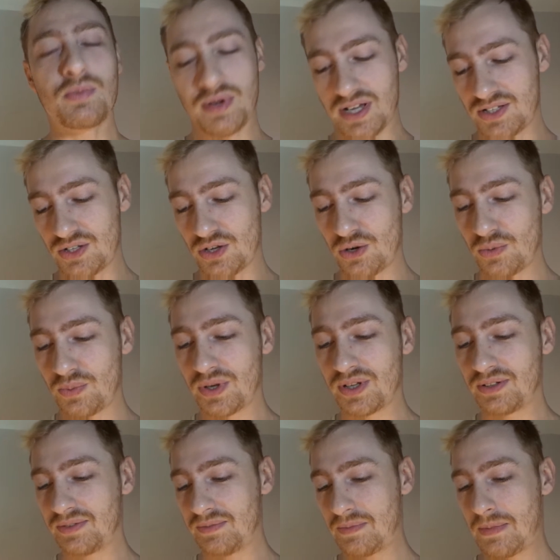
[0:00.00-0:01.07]
packs to
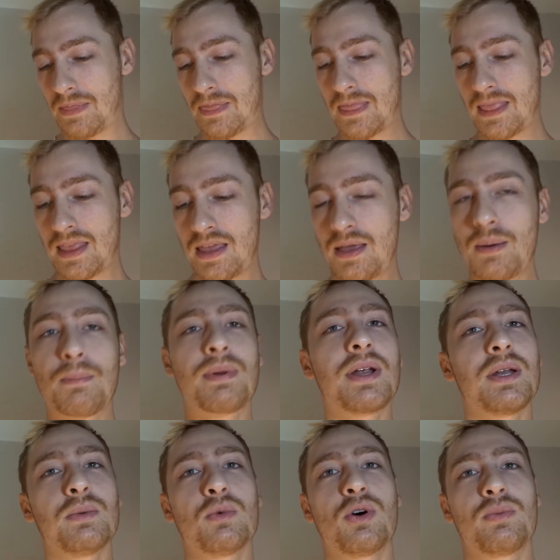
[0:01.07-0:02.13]
open,
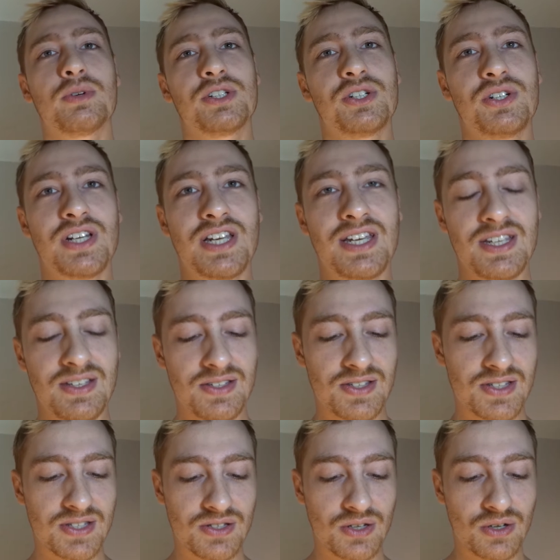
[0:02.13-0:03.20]
plenty more opportunities,
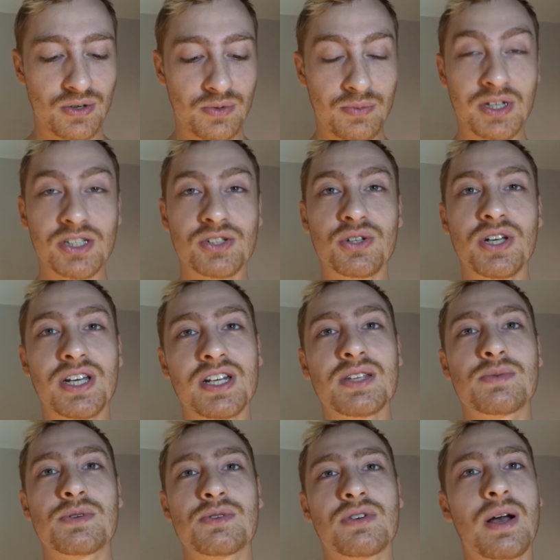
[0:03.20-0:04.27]
so make sure you hit the
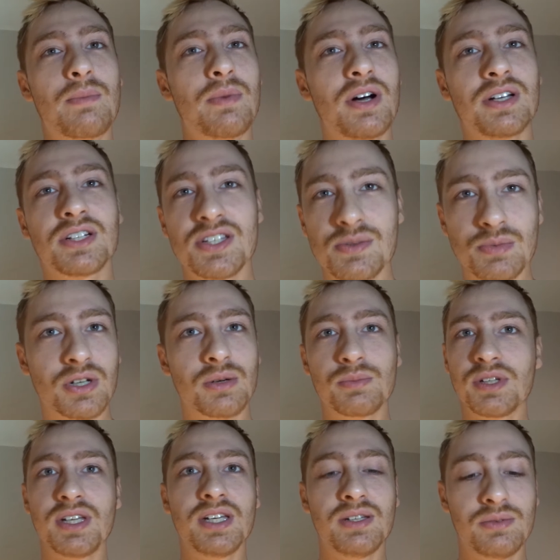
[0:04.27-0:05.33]
subscribe button because I'm going to
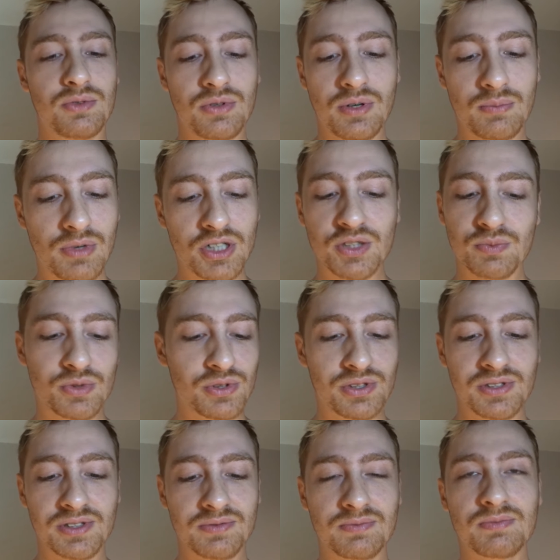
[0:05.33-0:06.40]
be doing much
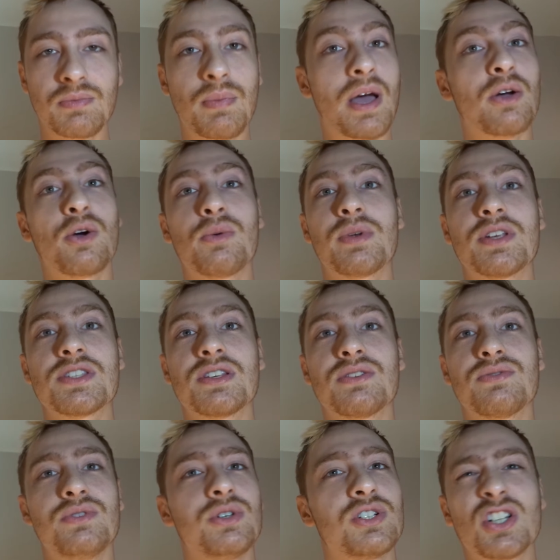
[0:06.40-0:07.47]
more pack openings in the
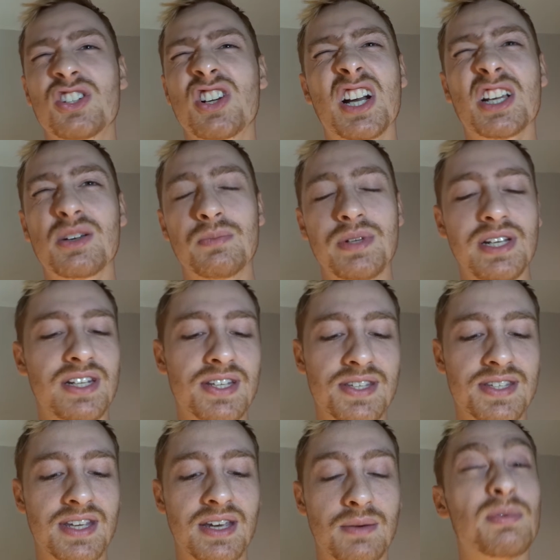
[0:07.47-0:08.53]
future, trying to complete this
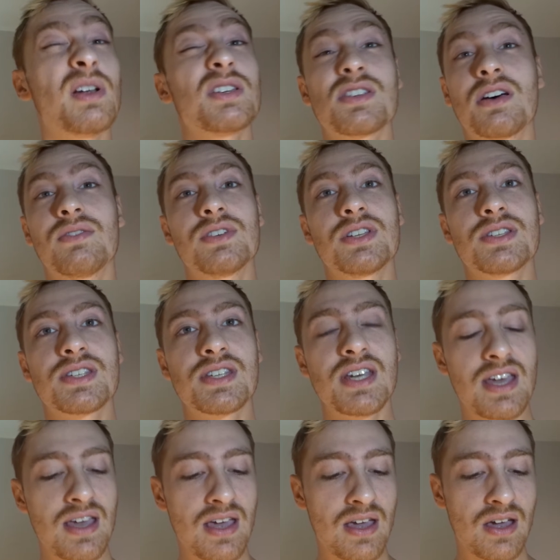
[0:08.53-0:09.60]
set plus others.
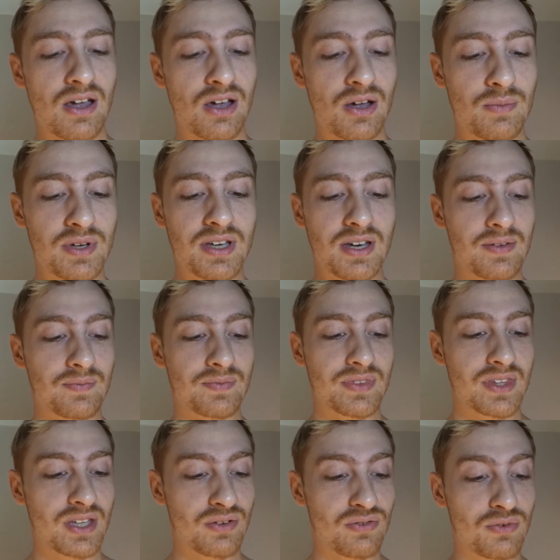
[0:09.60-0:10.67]
But yeah,
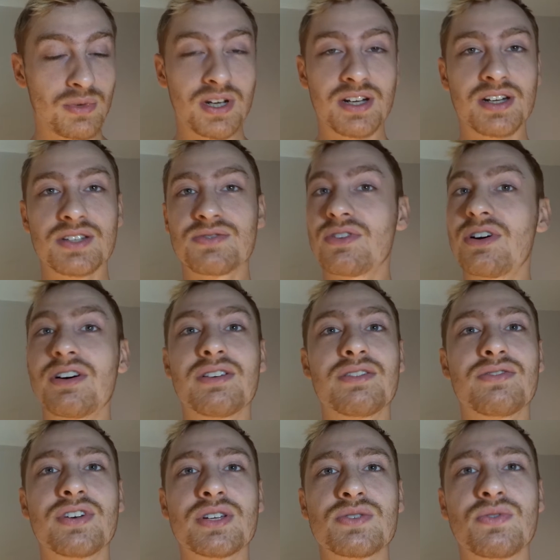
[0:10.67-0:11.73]
if you made it this far,
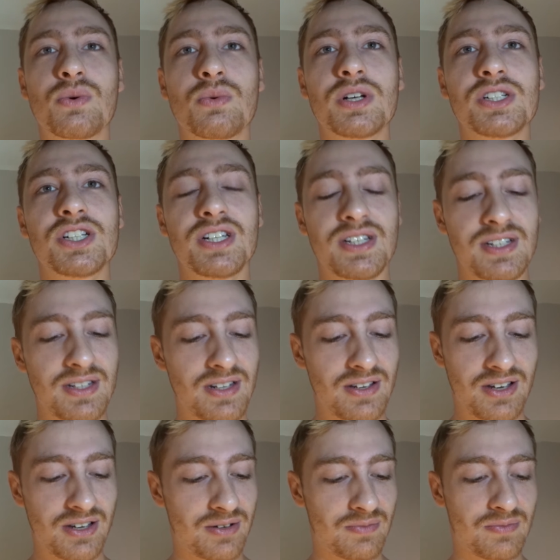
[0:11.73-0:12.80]
thanks for
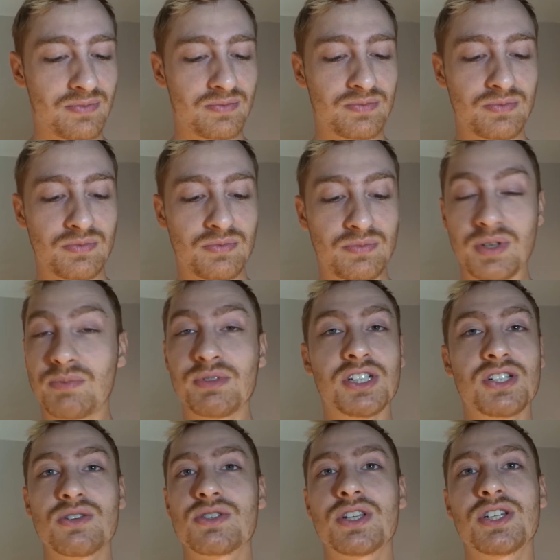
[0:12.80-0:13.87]
watching. Be
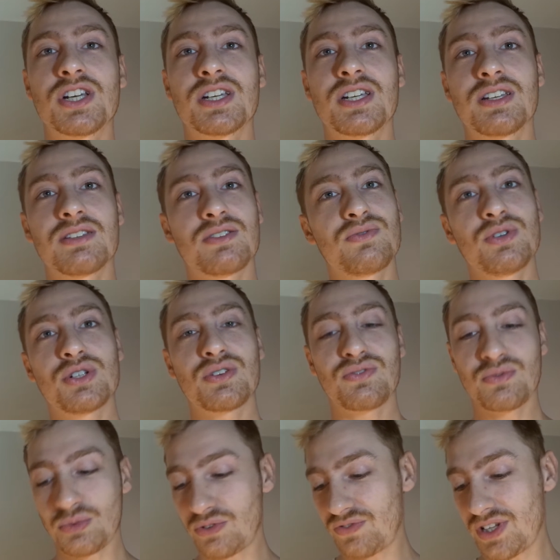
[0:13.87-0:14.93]
sure to check in the future
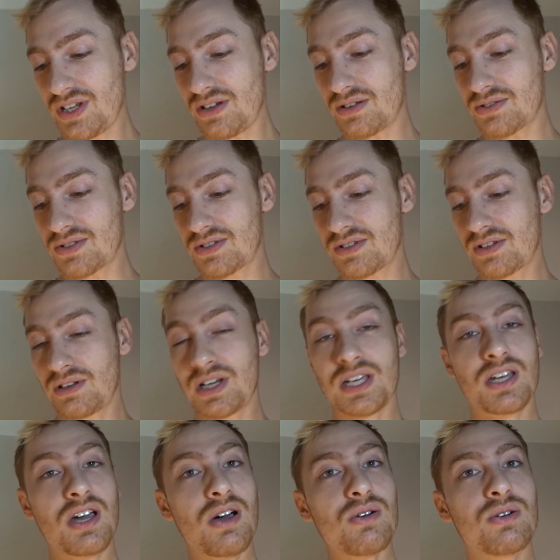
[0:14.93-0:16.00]
for more videos. I'll let
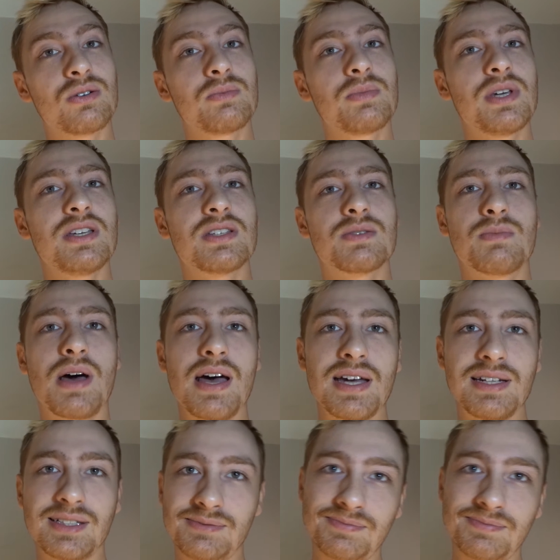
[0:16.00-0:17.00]
you go. Peace, bye.